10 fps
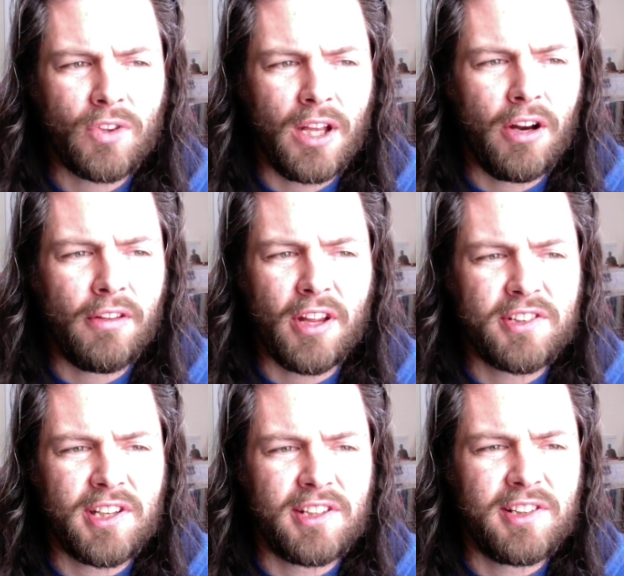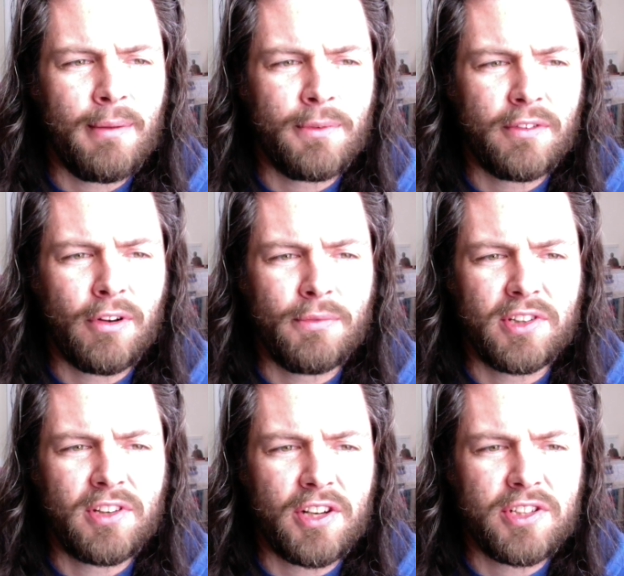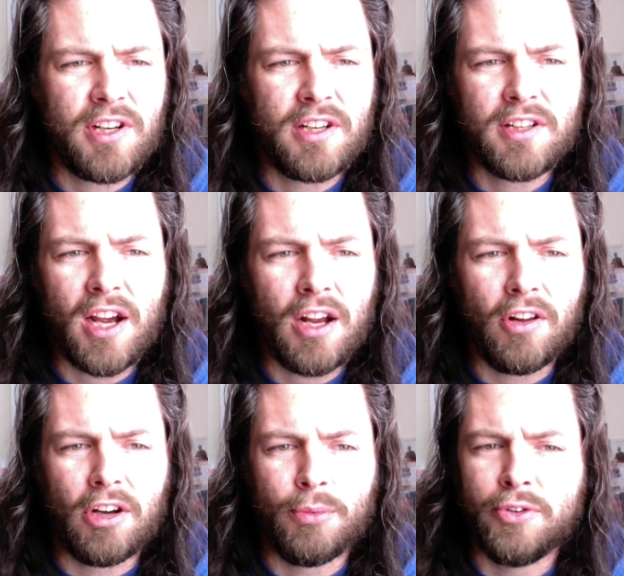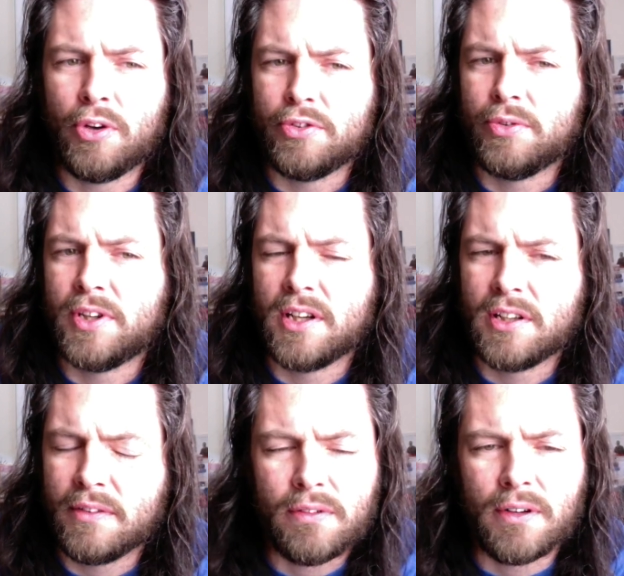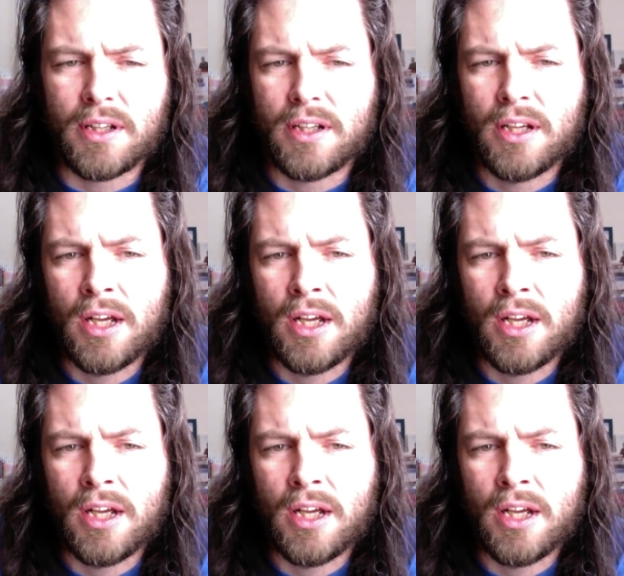and are thus exempt from discussion and dialogue with those who think differently.